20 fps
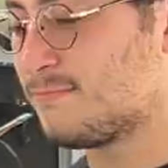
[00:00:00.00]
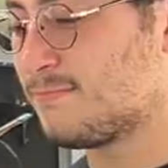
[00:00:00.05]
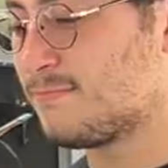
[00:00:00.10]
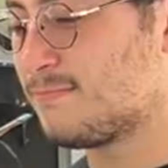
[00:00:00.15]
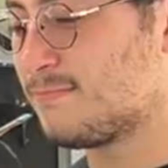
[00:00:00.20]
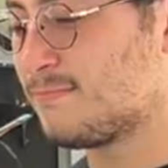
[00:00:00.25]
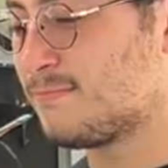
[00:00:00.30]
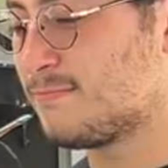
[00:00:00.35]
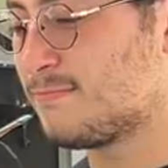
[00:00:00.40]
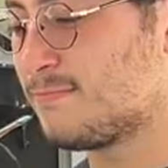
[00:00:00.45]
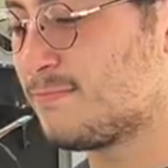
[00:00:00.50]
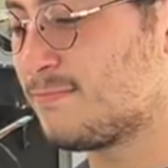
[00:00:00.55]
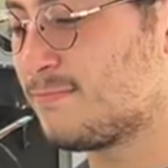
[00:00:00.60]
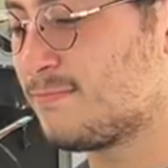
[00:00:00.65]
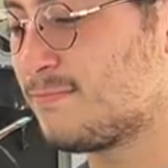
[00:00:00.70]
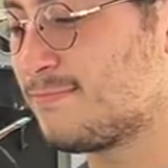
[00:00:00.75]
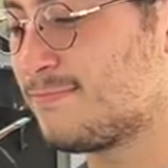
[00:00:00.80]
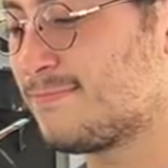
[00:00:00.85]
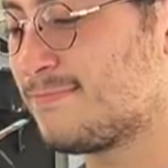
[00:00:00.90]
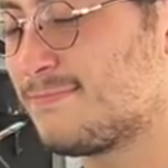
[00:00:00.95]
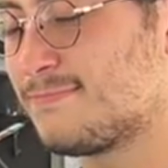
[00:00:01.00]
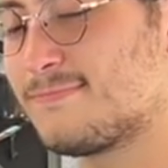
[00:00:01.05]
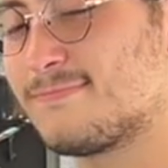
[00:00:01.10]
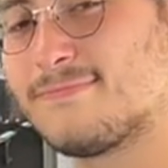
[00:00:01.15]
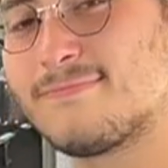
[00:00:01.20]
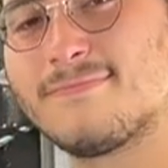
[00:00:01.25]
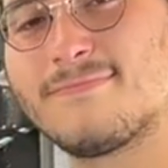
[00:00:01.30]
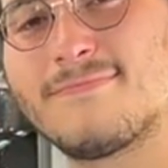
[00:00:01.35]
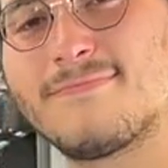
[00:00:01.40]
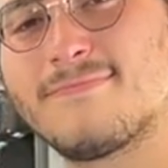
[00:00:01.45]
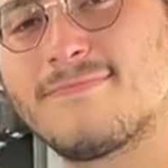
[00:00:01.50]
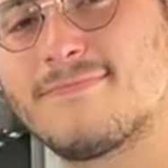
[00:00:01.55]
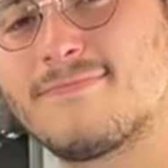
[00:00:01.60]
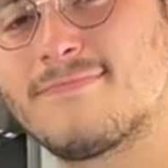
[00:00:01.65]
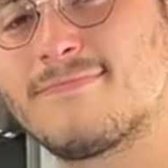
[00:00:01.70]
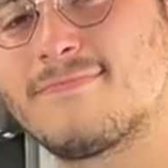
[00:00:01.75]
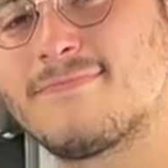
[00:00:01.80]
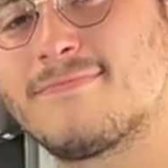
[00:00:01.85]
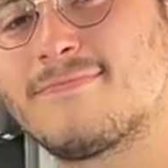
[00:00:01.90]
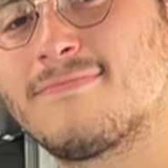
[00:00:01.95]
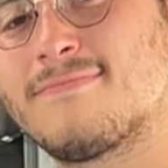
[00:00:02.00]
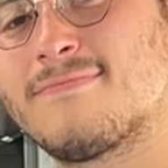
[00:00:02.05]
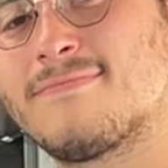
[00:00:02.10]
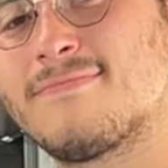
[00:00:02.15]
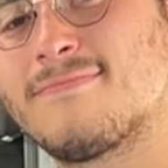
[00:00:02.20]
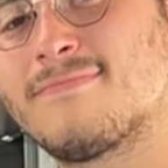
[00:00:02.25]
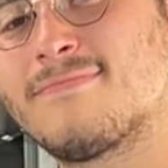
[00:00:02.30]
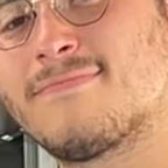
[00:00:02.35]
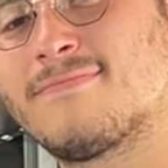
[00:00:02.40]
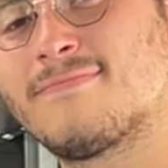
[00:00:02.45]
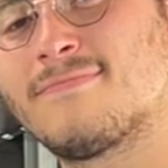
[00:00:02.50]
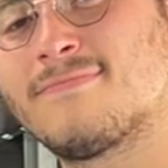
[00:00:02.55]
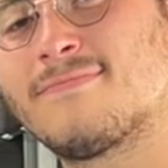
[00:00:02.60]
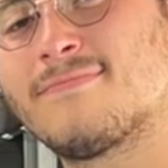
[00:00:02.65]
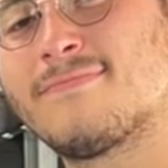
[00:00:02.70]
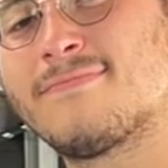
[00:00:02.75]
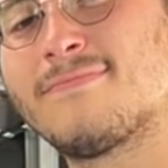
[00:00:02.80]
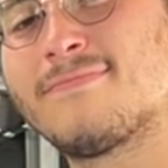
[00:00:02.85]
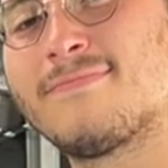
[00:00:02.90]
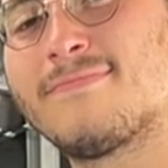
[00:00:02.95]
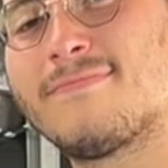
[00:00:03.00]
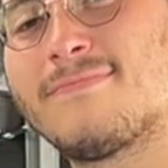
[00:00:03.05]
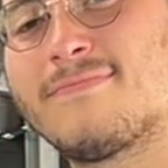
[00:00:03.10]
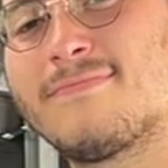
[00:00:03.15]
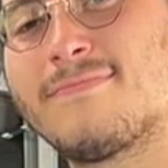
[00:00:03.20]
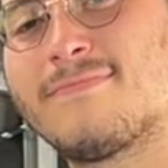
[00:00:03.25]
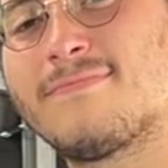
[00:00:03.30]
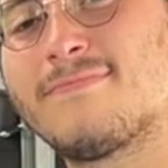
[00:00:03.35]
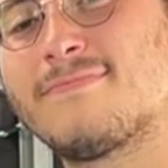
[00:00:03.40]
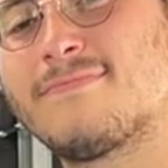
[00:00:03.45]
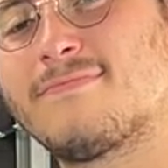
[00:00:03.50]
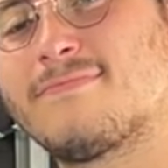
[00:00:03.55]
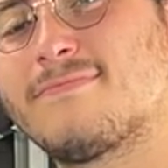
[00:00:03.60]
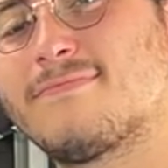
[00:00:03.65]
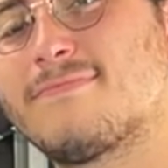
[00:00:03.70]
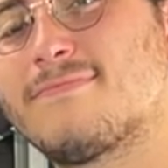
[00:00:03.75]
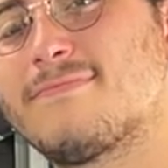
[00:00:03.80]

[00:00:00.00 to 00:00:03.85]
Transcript: No words are spoken by the person on screen.